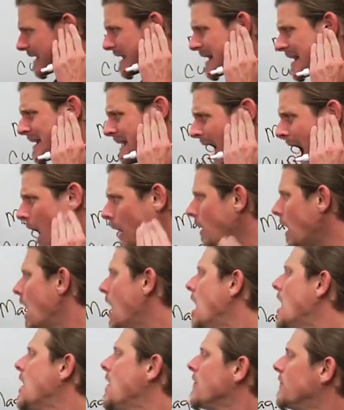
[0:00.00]
Now,
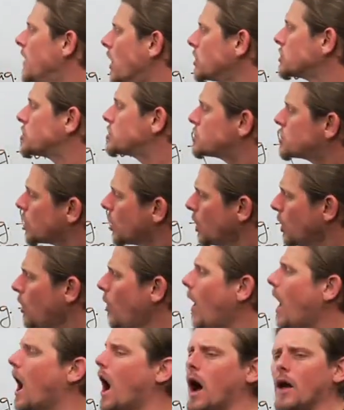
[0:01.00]
there's
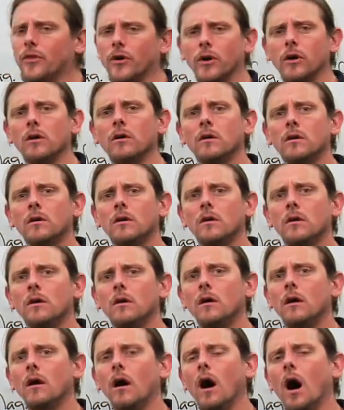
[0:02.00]
two other
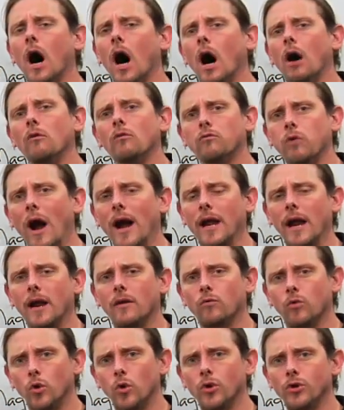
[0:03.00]
right-hand
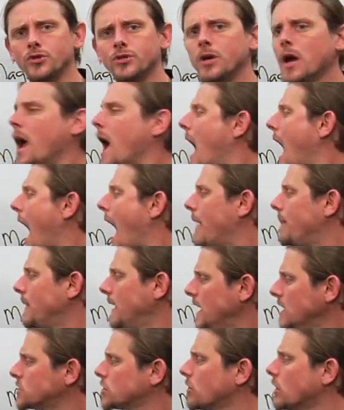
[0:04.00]
rules, and
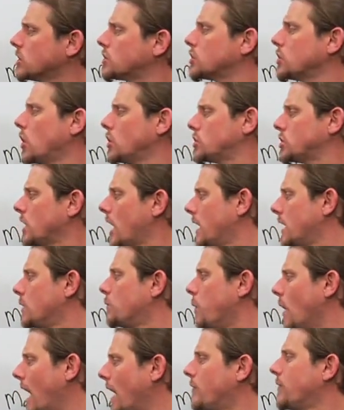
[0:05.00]
these are associated
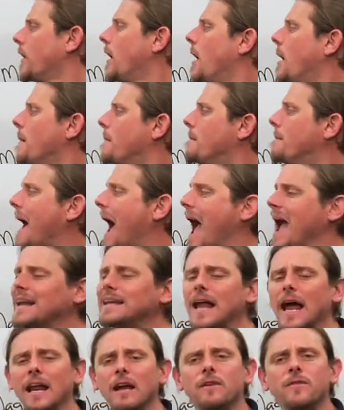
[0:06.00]
with
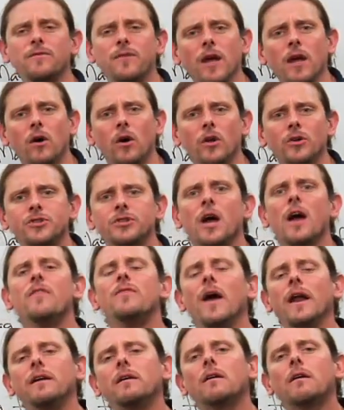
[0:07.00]
magnetic fields
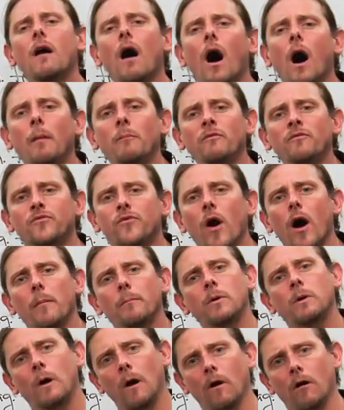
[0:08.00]
that come
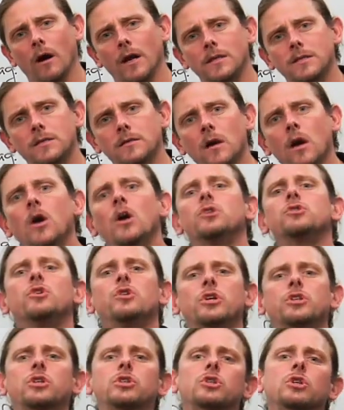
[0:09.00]
from currents. So
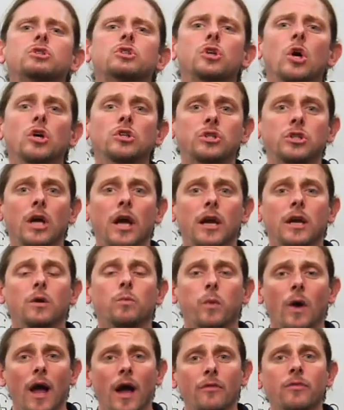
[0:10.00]
this is associated
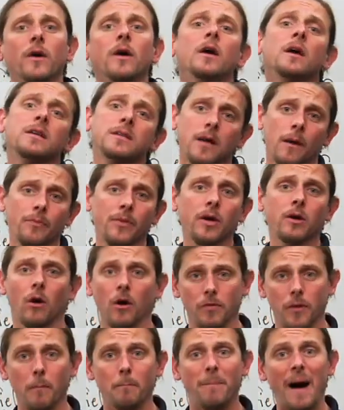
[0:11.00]
with something
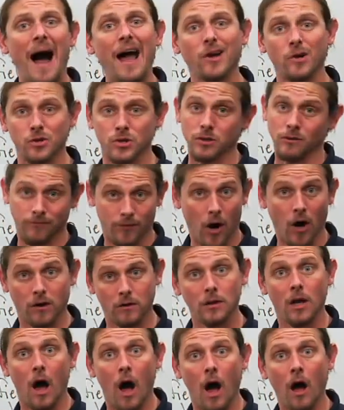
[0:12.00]
called the Biot-Savart
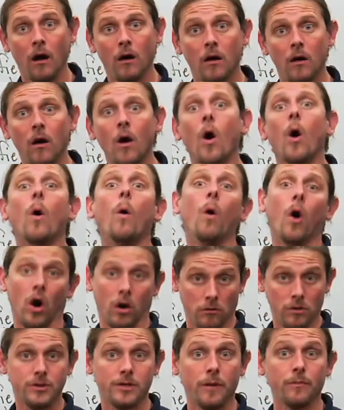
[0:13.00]
law,
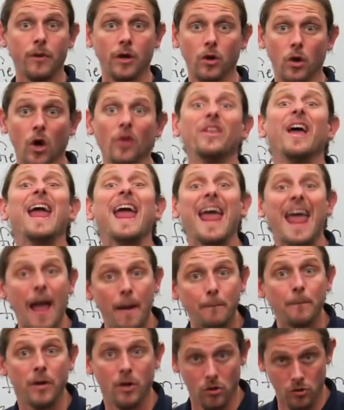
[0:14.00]
or something called
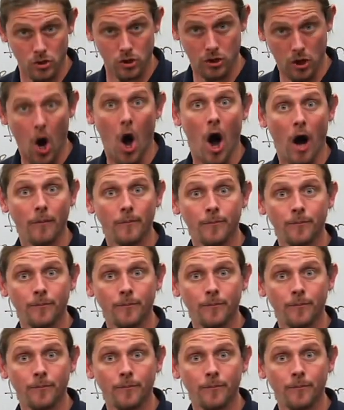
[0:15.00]
Ampere's law.